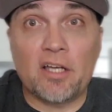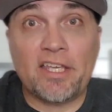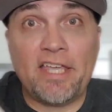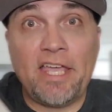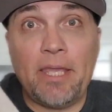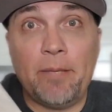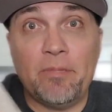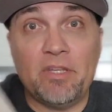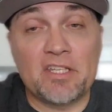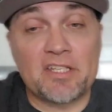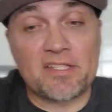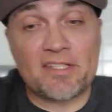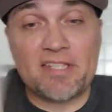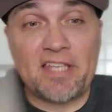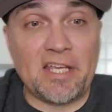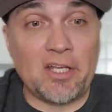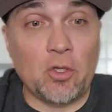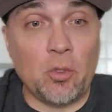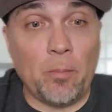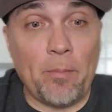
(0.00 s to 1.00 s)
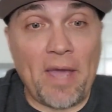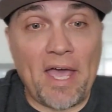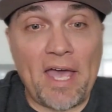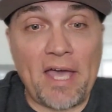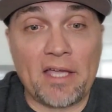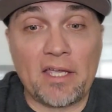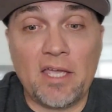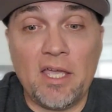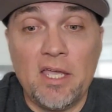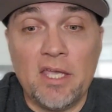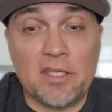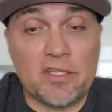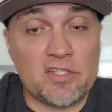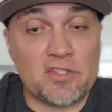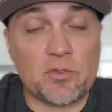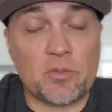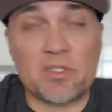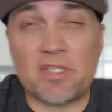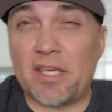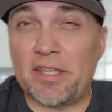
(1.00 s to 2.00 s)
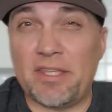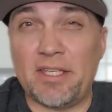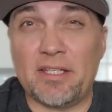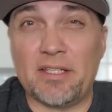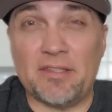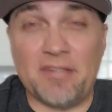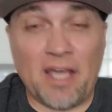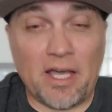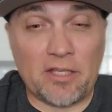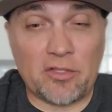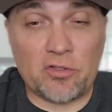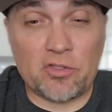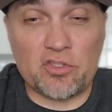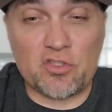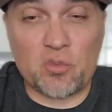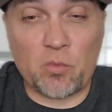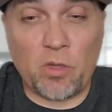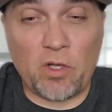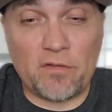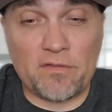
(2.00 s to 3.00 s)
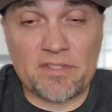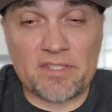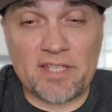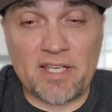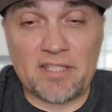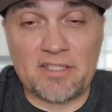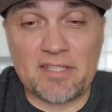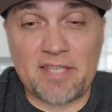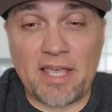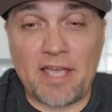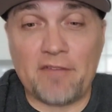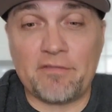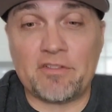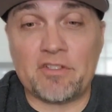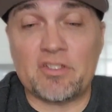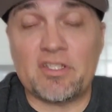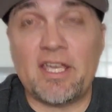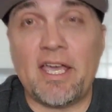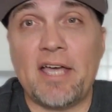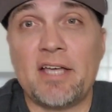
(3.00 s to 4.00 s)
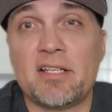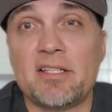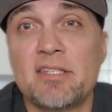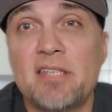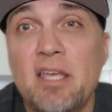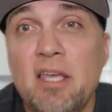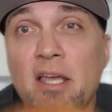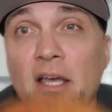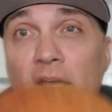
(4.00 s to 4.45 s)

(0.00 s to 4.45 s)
Came in the single bag. This was, I think, $1.12 after tax.